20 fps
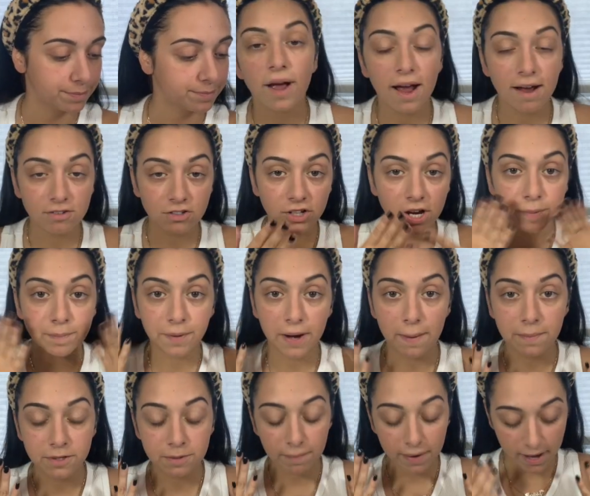After I
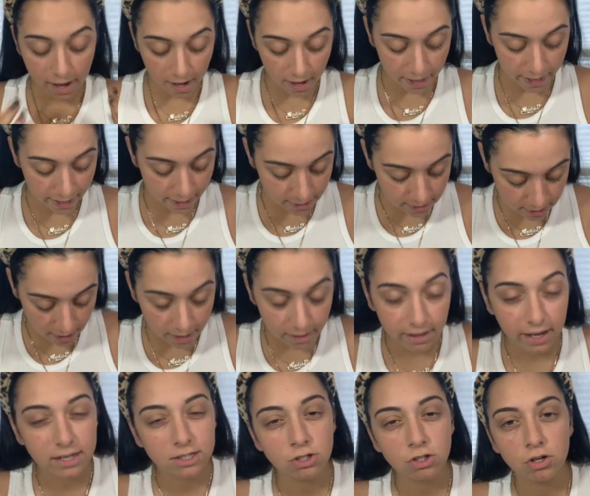prepped my eyes, I
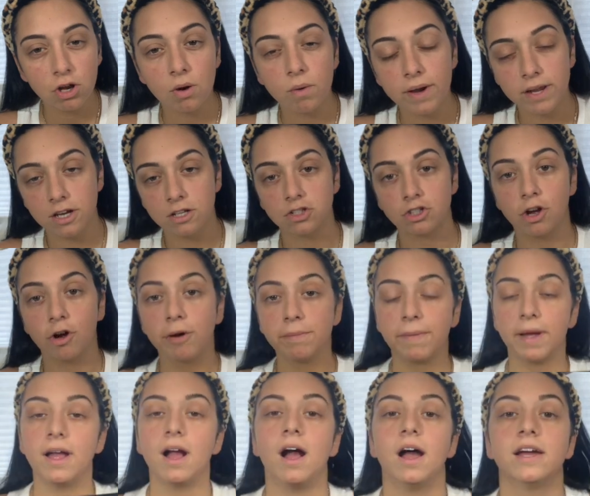like to go in and start with
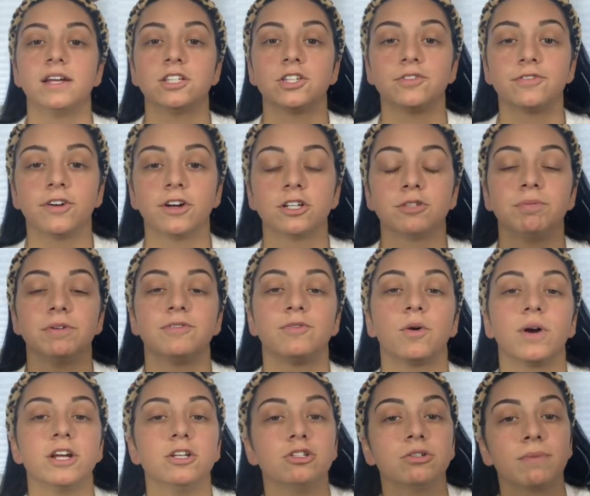my eyes first before
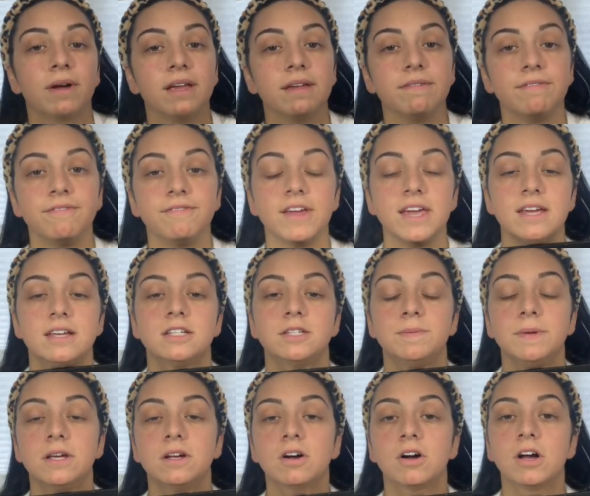I do my face,
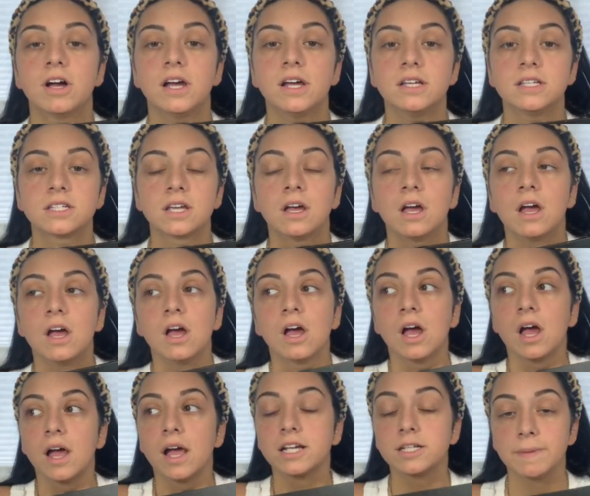because
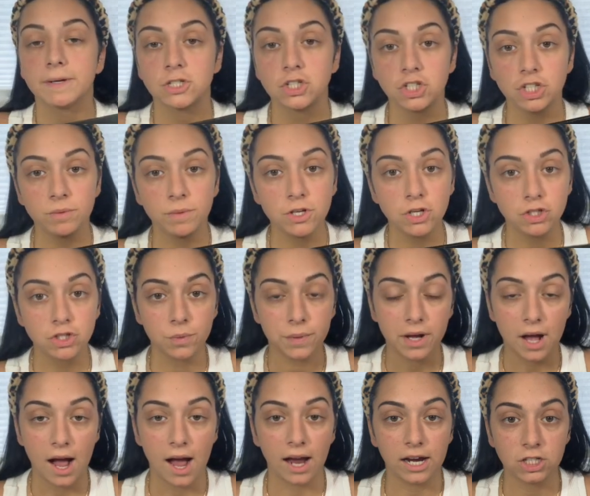especially when you're doing
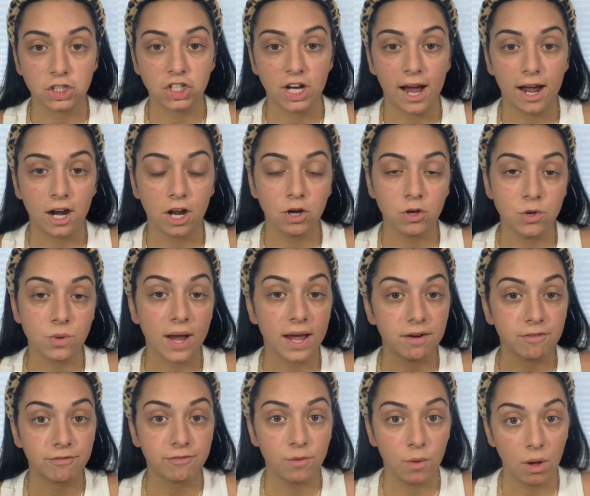eyeshadow, you
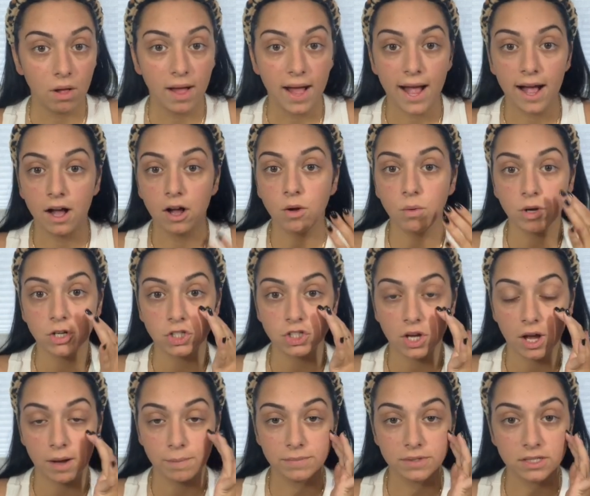get fallout, which
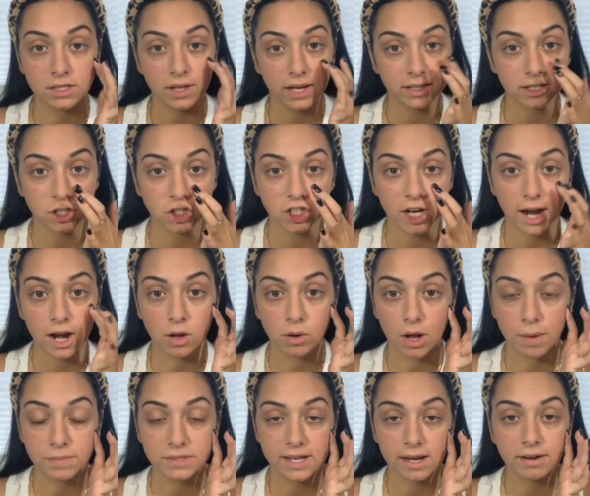comes, the shadow
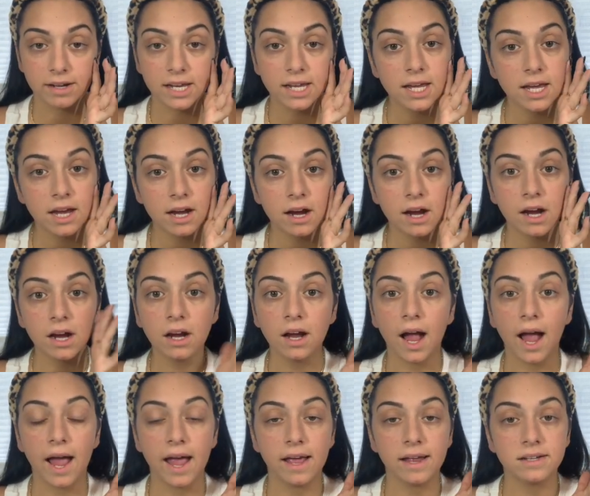comes down here.
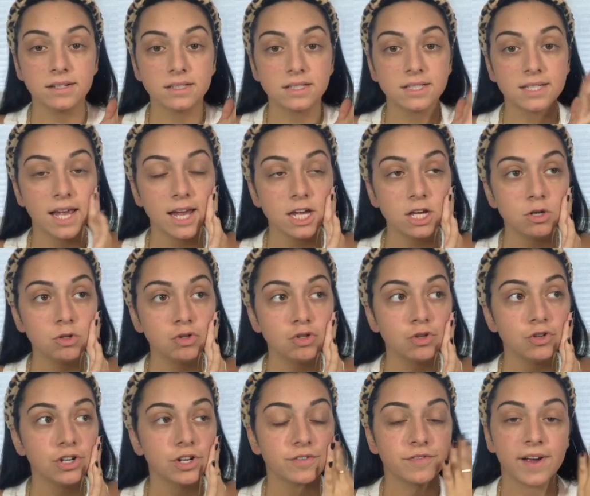And say you do
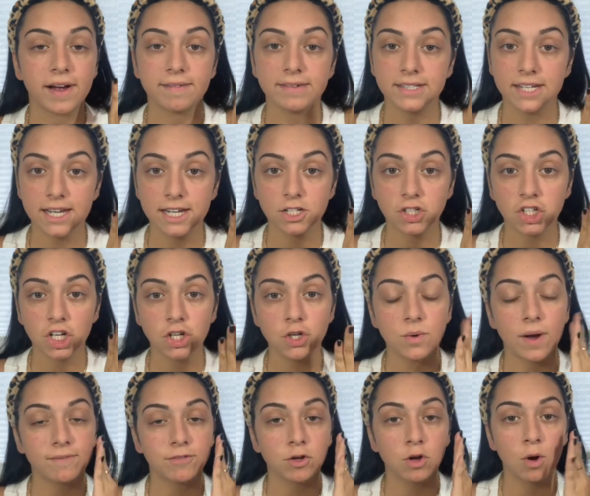your foundation, you
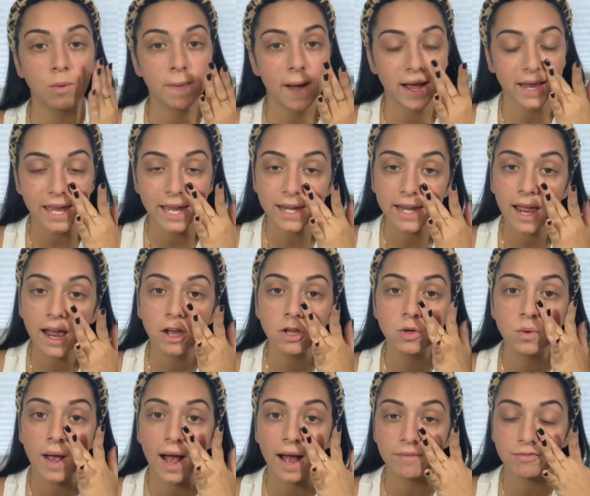have to go back in now. You
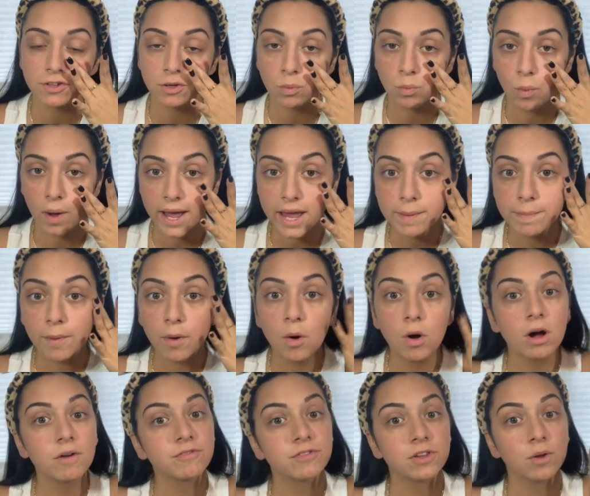have to wipe
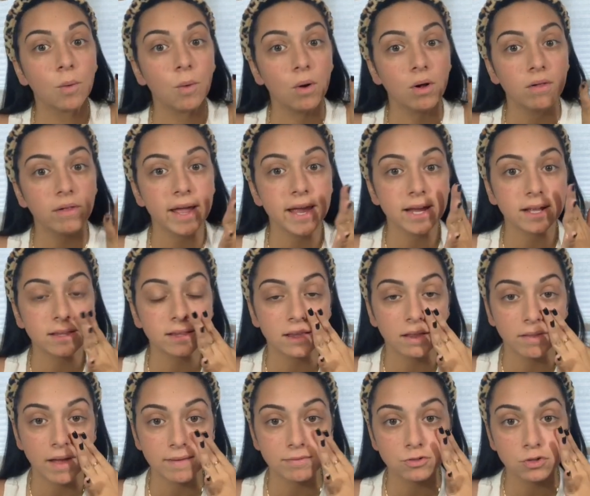off all the
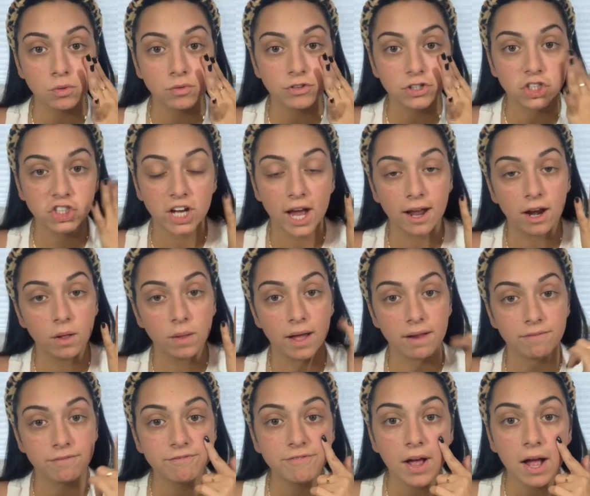leftover shadow
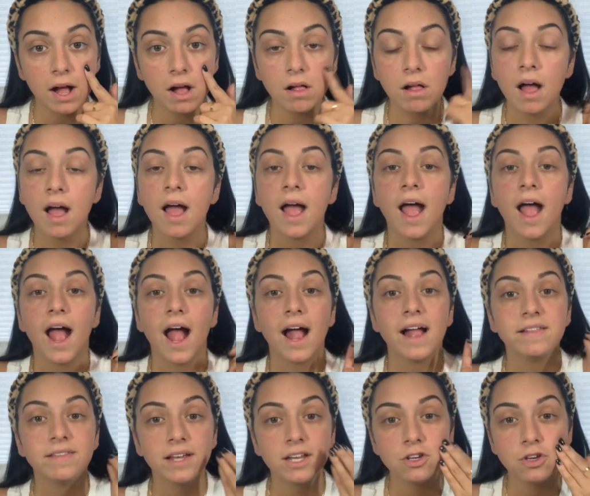that fell,
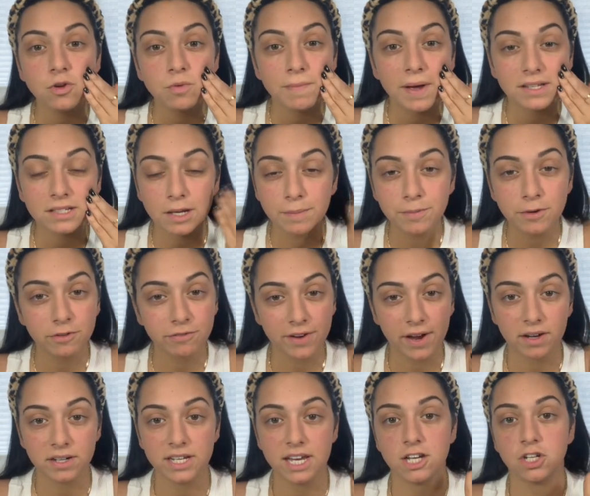and then you mess up your
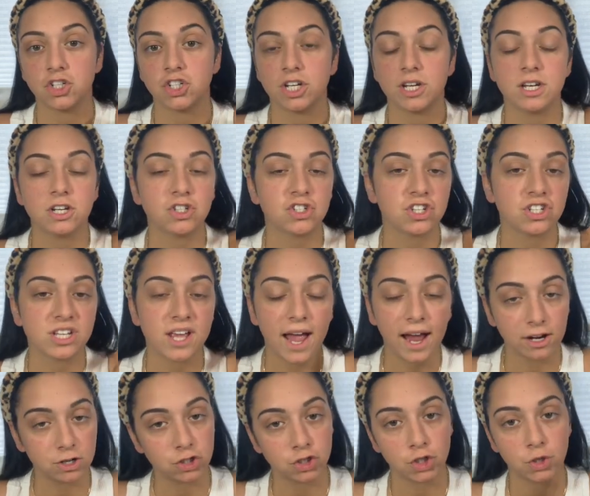foundation. It's just
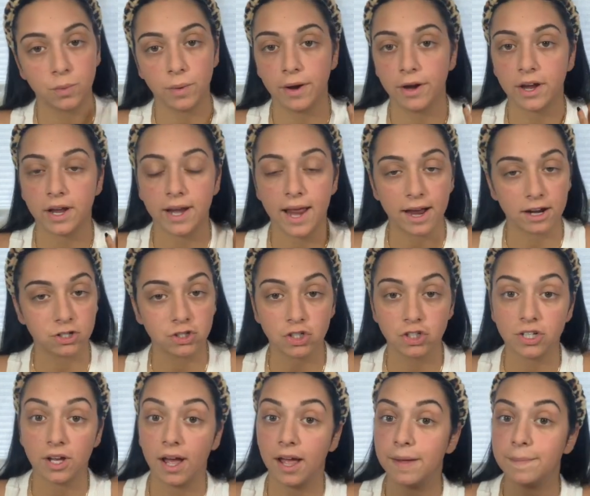extra work and extra
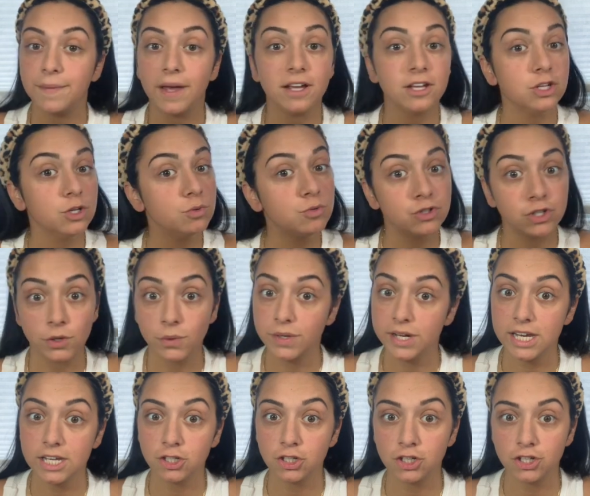time that you don't
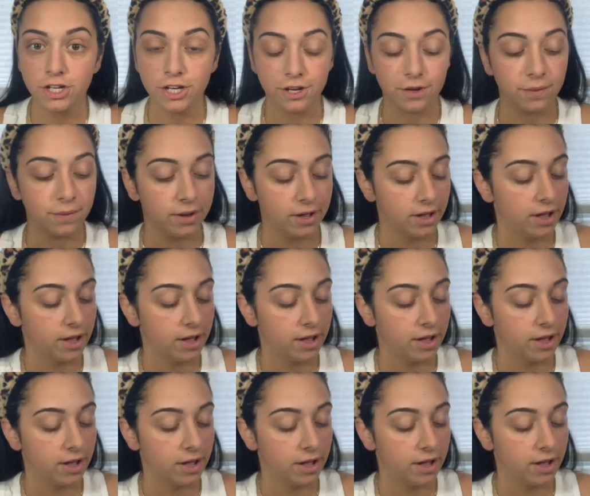need to do.